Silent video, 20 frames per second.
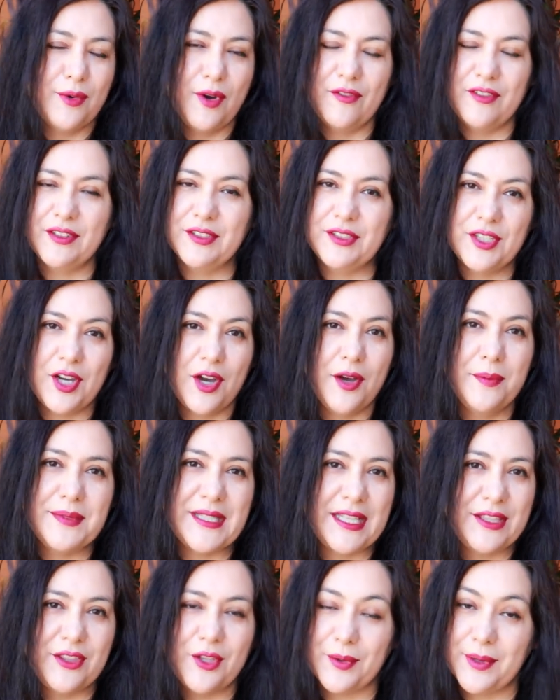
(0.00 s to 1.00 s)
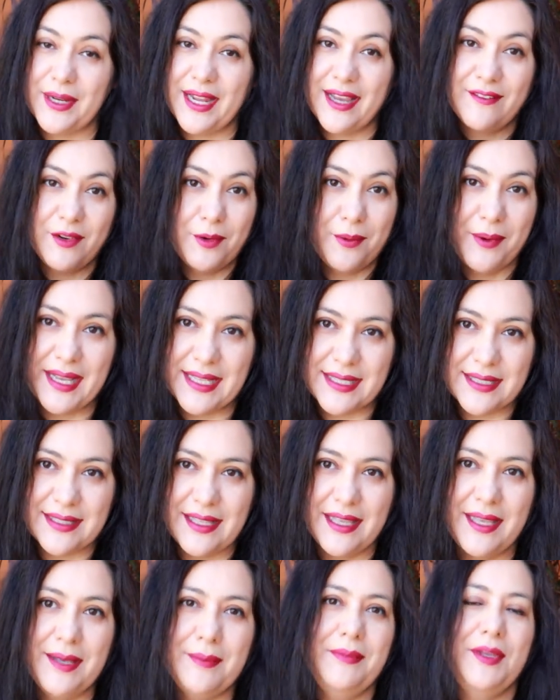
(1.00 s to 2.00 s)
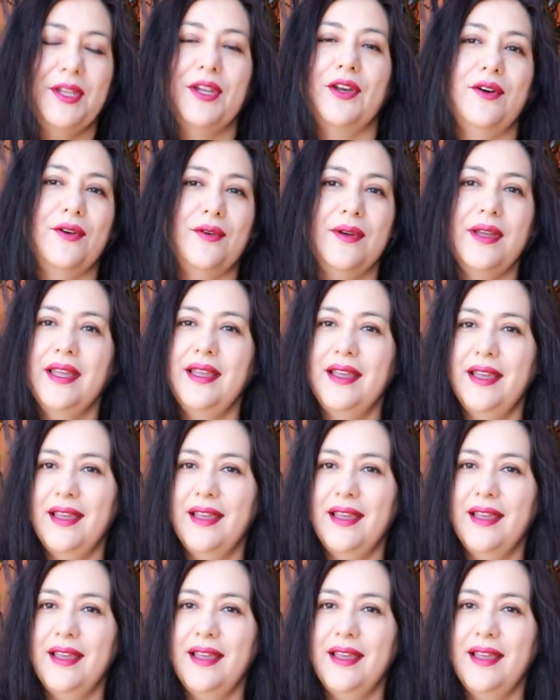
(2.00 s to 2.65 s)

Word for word: woven tops that don't have a waist seam, you know,